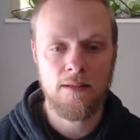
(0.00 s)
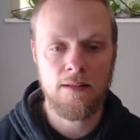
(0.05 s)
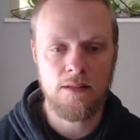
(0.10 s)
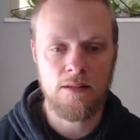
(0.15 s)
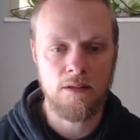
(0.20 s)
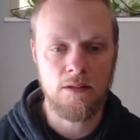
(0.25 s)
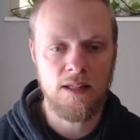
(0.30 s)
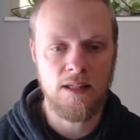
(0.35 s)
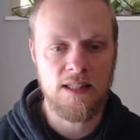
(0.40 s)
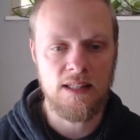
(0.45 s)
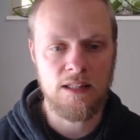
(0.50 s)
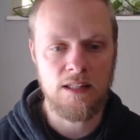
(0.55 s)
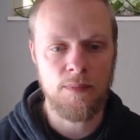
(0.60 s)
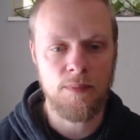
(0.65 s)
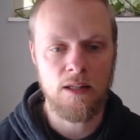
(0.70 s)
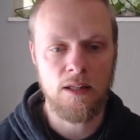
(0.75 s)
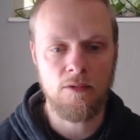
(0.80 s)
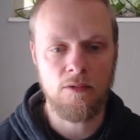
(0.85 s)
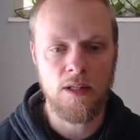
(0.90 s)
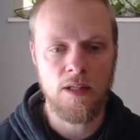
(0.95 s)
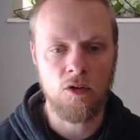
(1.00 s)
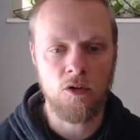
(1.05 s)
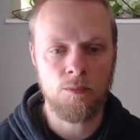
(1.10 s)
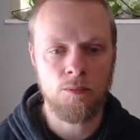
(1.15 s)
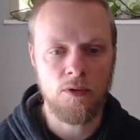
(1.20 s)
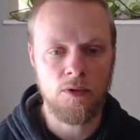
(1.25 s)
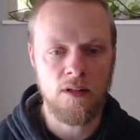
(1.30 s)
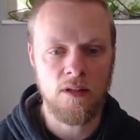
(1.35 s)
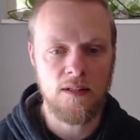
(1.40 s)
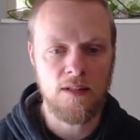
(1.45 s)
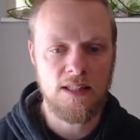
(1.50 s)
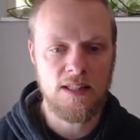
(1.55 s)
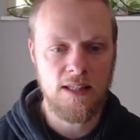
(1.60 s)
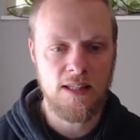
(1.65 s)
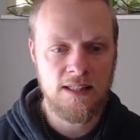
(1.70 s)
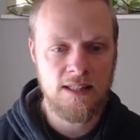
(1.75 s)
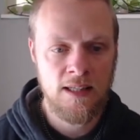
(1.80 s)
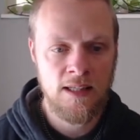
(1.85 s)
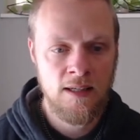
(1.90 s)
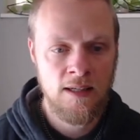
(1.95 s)
so an estimate of the output in this
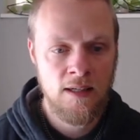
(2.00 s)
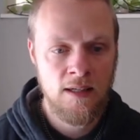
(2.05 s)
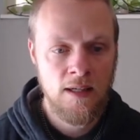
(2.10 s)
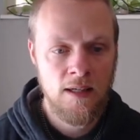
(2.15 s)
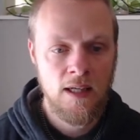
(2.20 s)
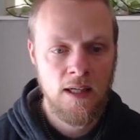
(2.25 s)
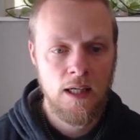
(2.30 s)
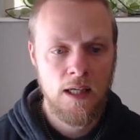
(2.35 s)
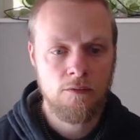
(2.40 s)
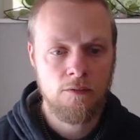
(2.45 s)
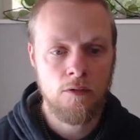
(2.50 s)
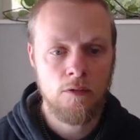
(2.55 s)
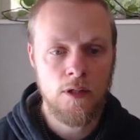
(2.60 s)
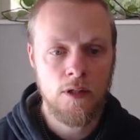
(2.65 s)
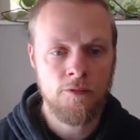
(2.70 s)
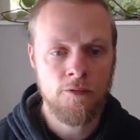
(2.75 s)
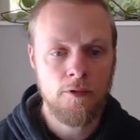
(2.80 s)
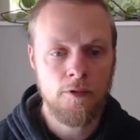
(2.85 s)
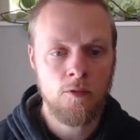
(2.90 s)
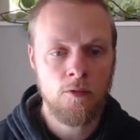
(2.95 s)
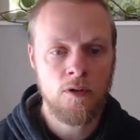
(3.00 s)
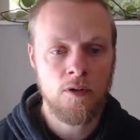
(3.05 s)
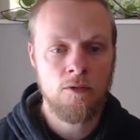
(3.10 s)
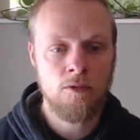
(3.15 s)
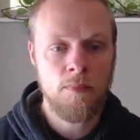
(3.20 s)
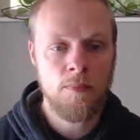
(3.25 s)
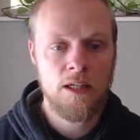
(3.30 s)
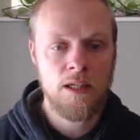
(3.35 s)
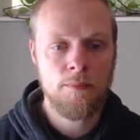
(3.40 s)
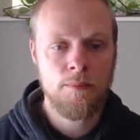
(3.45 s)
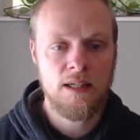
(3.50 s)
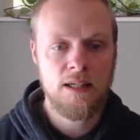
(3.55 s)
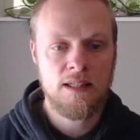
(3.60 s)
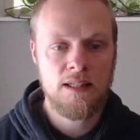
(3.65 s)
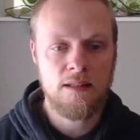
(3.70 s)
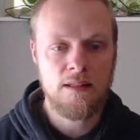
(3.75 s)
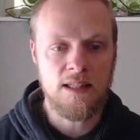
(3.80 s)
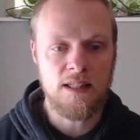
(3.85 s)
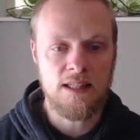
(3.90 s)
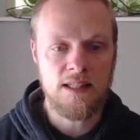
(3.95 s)
case. If we want to
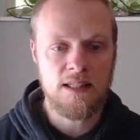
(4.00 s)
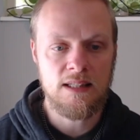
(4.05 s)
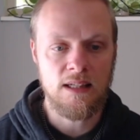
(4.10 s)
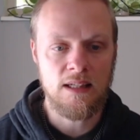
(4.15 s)
minimize this